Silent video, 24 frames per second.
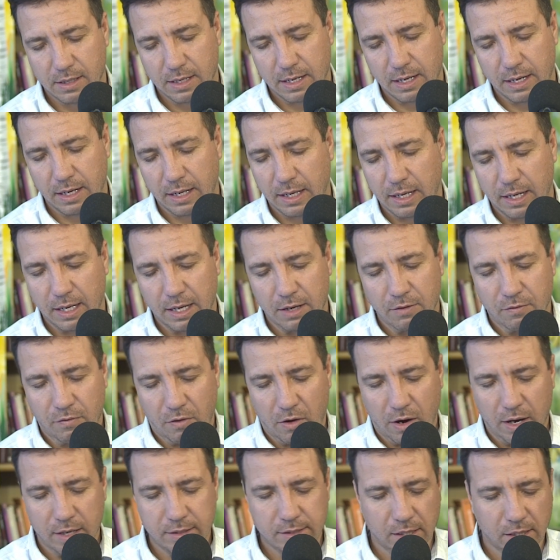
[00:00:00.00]
And He
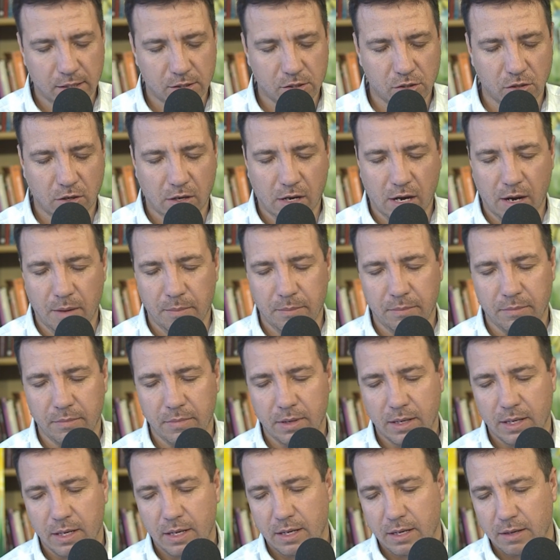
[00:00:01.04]
invites us to come
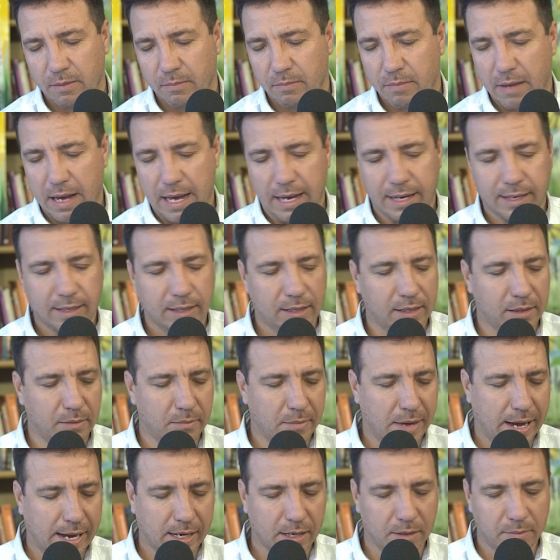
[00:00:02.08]
back and
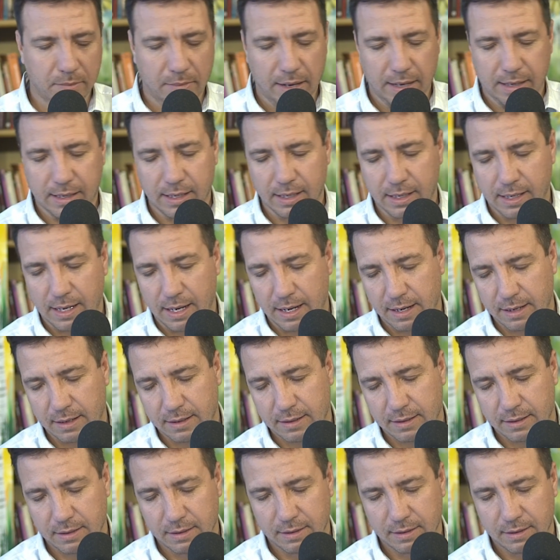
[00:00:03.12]
back and back again.